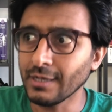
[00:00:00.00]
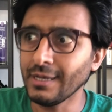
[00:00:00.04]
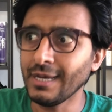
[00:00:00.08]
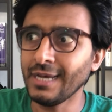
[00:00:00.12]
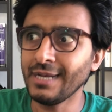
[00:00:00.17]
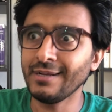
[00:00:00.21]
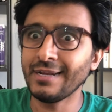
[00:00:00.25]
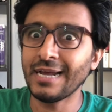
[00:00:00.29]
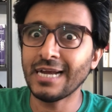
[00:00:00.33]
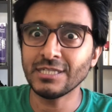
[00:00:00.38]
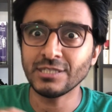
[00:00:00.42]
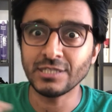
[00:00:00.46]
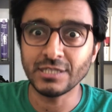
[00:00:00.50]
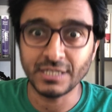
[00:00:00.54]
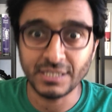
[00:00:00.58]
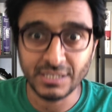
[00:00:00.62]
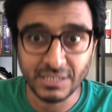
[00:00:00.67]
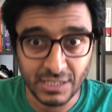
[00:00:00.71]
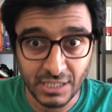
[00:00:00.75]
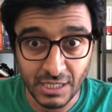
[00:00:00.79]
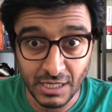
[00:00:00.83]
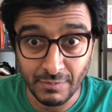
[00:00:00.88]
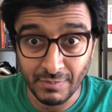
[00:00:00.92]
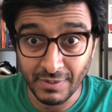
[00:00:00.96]
And that's
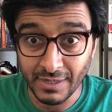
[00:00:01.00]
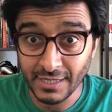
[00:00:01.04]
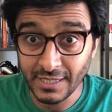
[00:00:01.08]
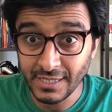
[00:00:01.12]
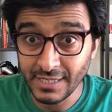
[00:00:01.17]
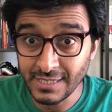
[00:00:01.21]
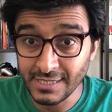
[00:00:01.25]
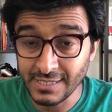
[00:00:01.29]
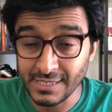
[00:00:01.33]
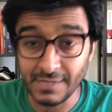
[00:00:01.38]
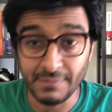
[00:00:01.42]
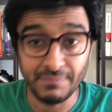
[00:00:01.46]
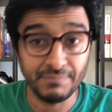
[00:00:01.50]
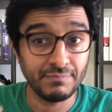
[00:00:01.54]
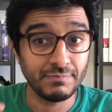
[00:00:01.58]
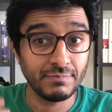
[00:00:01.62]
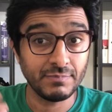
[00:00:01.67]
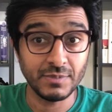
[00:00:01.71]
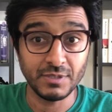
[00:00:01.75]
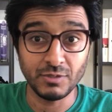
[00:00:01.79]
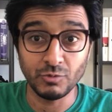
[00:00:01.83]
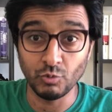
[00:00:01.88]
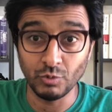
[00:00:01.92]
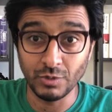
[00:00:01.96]
extremely easy.
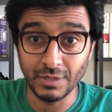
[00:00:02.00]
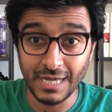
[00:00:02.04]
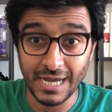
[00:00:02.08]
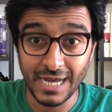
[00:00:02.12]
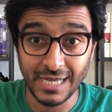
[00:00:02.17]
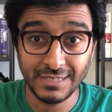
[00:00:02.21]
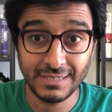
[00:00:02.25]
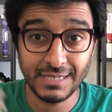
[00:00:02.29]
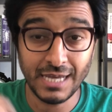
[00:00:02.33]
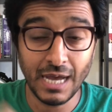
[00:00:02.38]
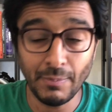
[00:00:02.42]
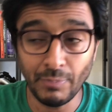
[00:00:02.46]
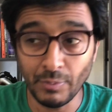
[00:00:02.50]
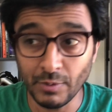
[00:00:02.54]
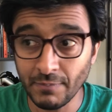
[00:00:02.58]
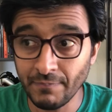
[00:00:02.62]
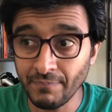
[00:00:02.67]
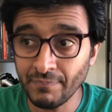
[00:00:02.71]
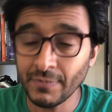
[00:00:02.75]
We'll ask Apple.